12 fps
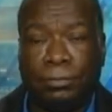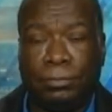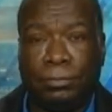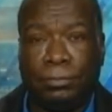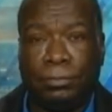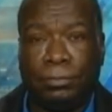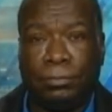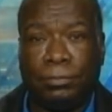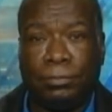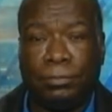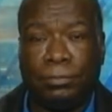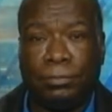
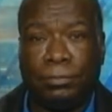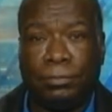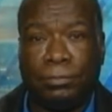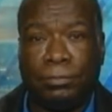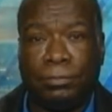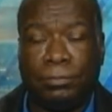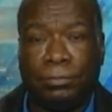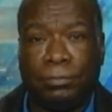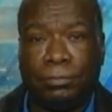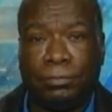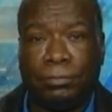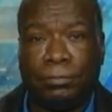
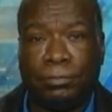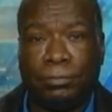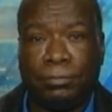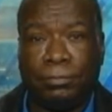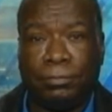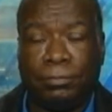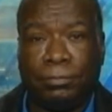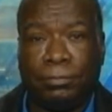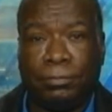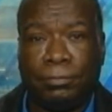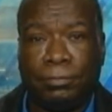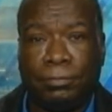
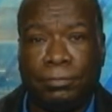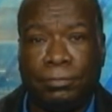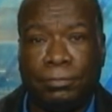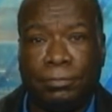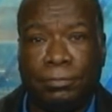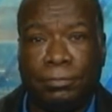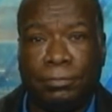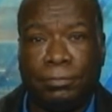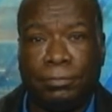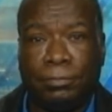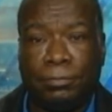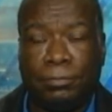
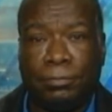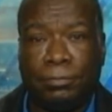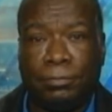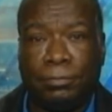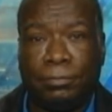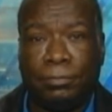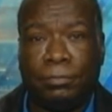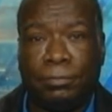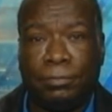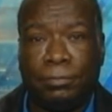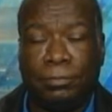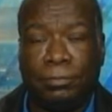
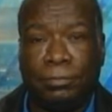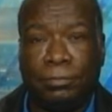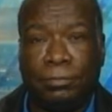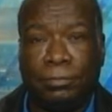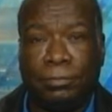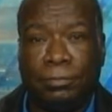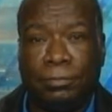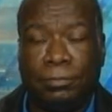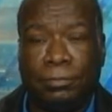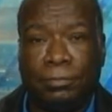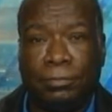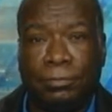
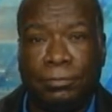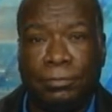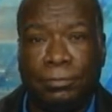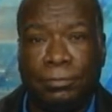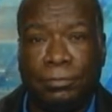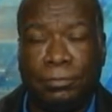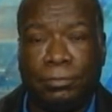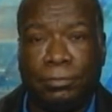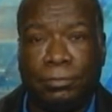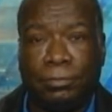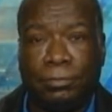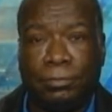
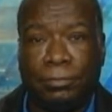The person shown says nothing.